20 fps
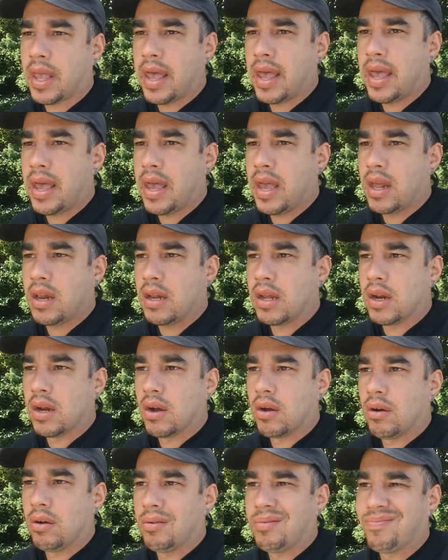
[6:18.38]
And, you
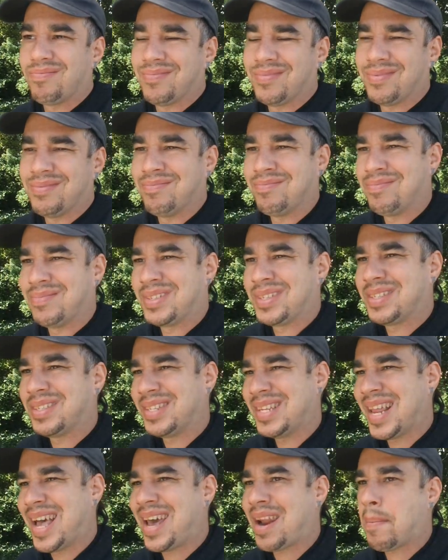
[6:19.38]
know, it's
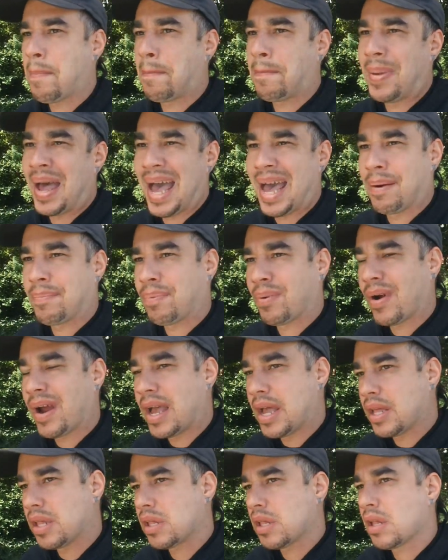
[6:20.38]
not a bad
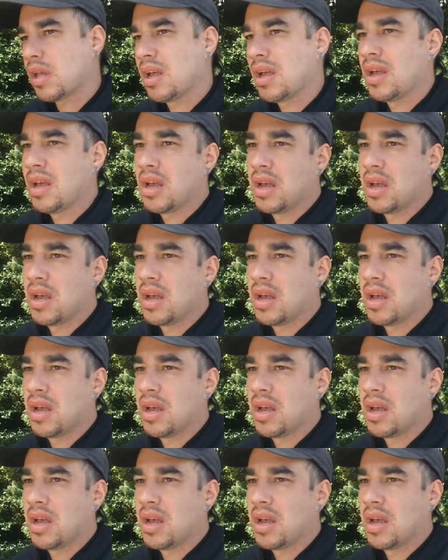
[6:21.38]
price.